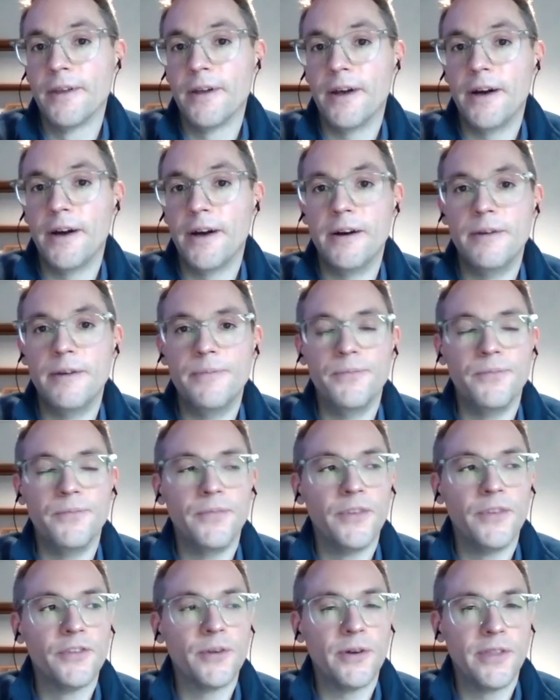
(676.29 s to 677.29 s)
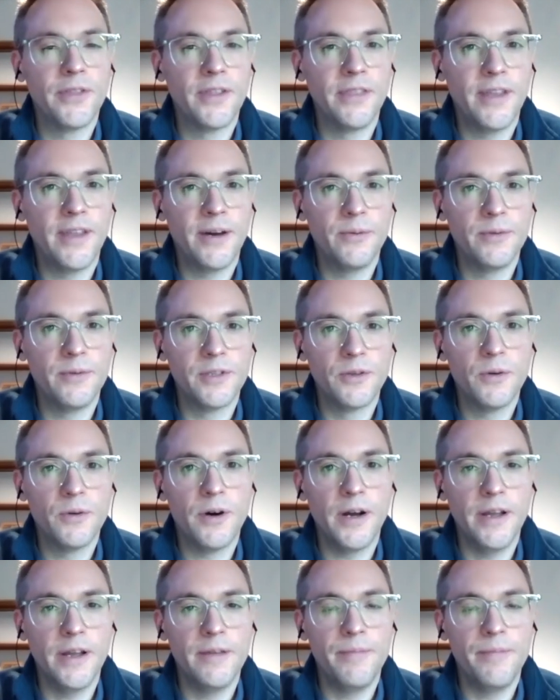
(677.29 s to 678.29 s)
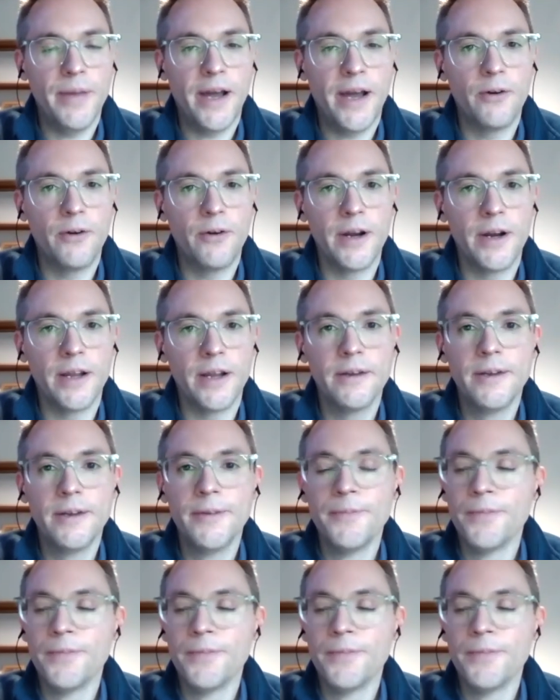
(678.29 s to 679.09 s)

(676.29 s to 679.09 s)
Um, so I think that was quite empowering.